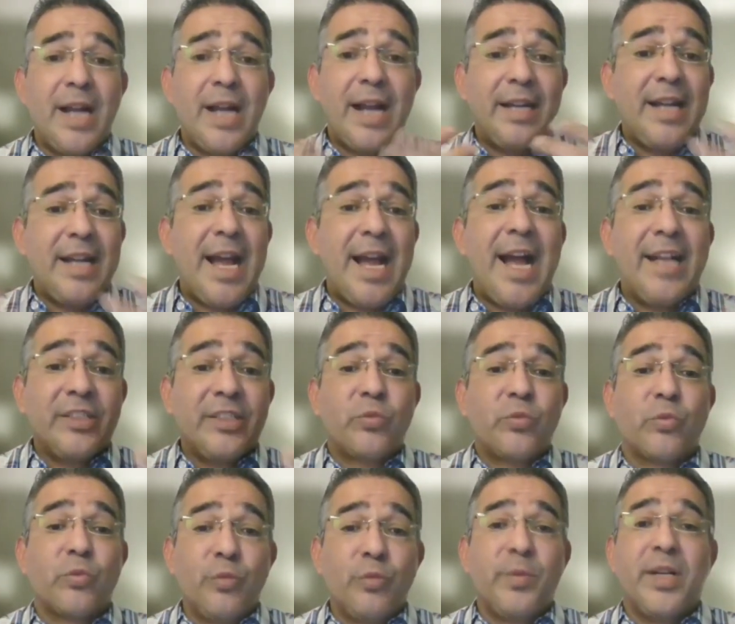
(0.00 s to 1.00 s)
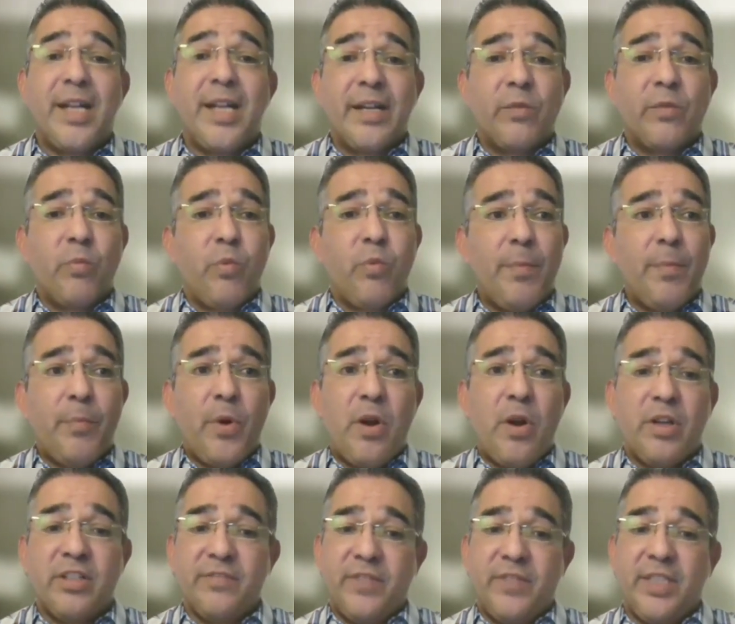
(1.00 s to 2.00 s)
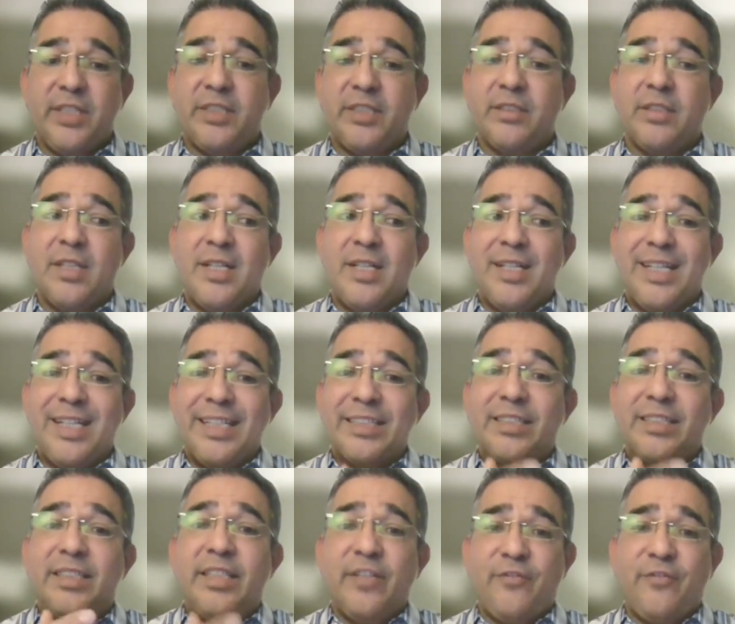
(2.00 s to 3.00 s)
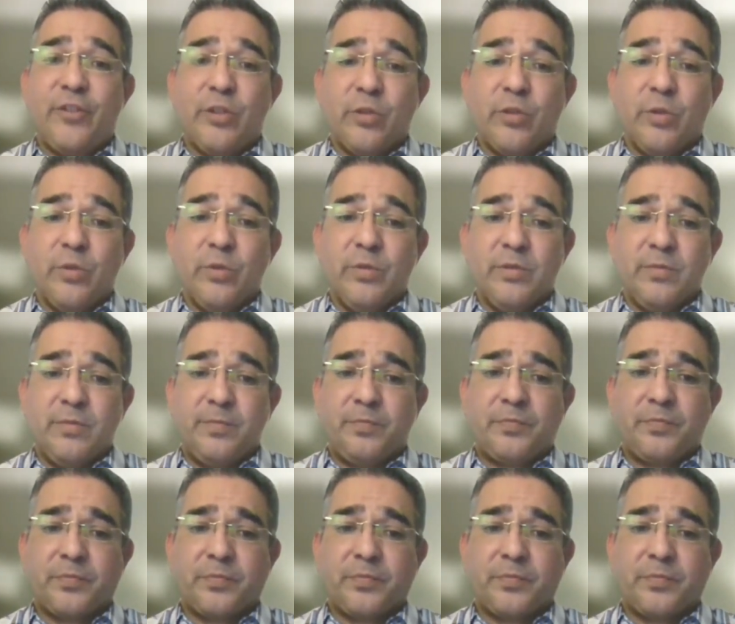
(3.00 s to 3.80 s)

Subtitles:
I'd ask Ruben, like, what part of this is difficult?